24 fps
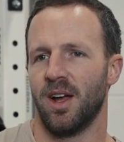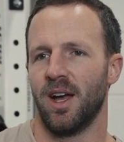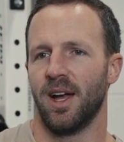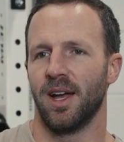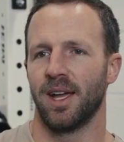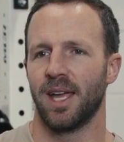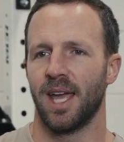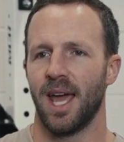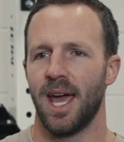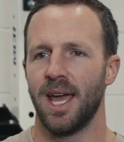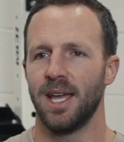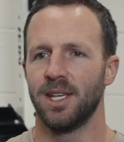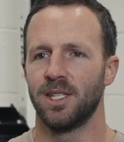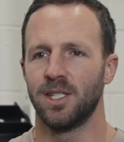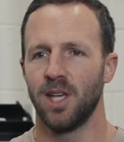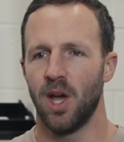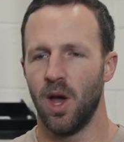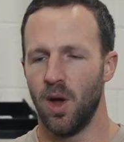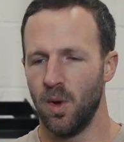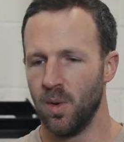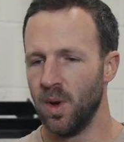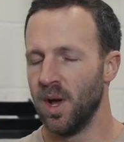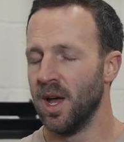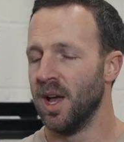Okay,
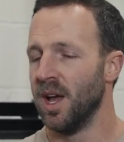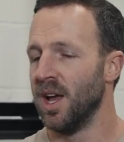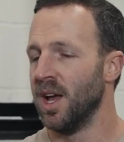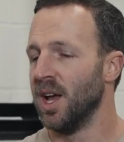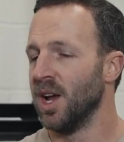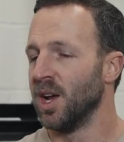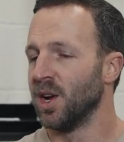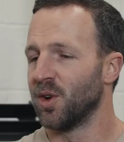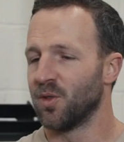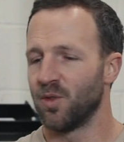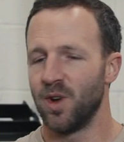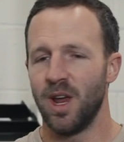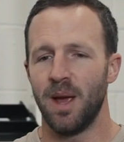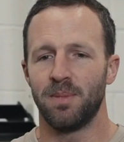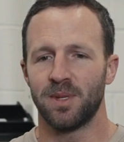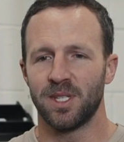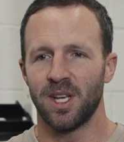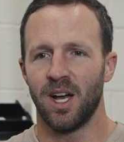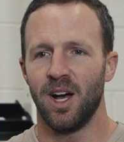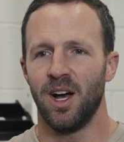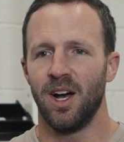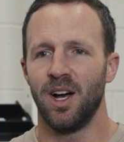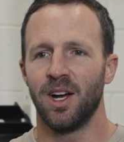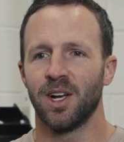so grips
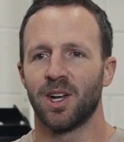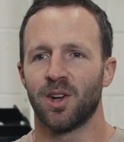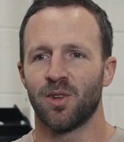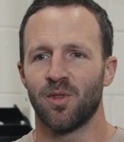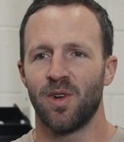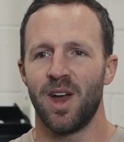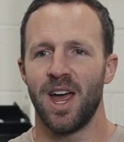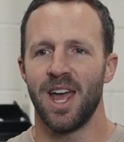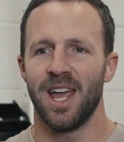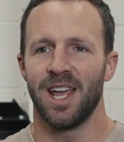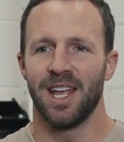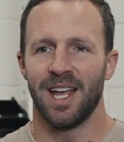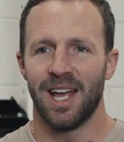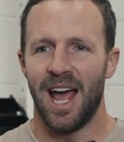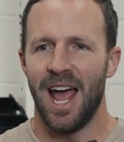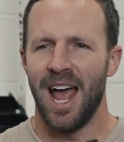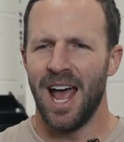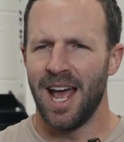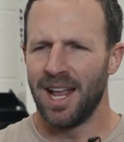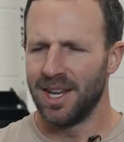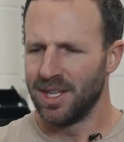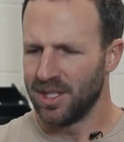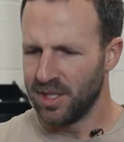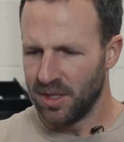are great.
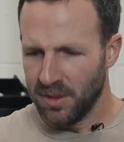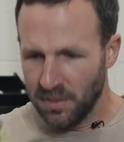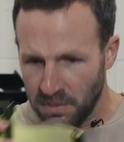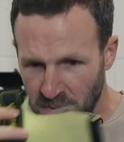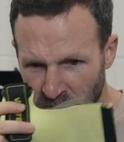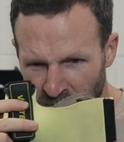And,